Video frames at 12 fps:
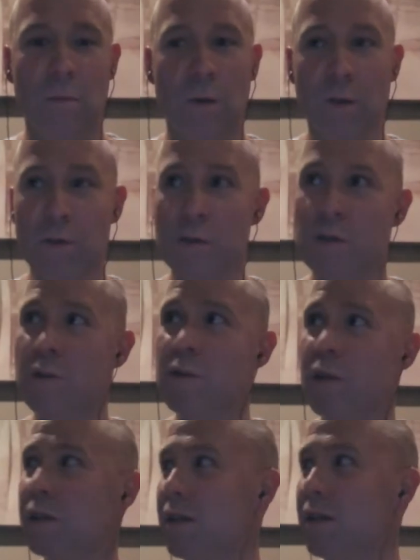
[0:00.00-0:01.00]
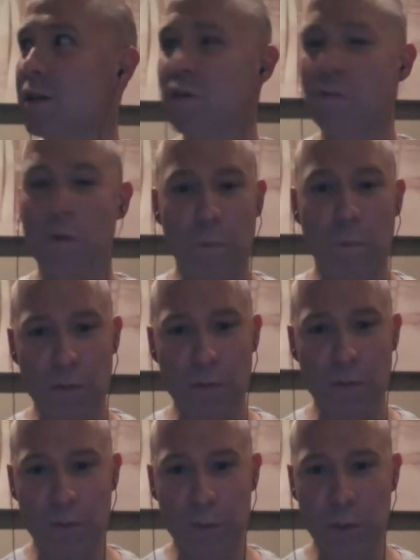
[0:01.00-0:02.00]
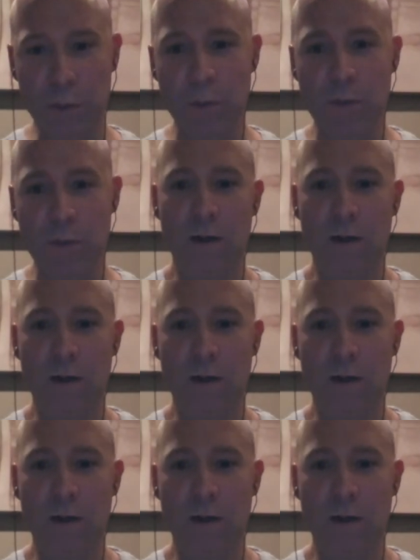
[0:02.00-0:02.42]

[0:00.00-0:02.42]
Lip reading: Well, there's no such thing as foolproof for sure.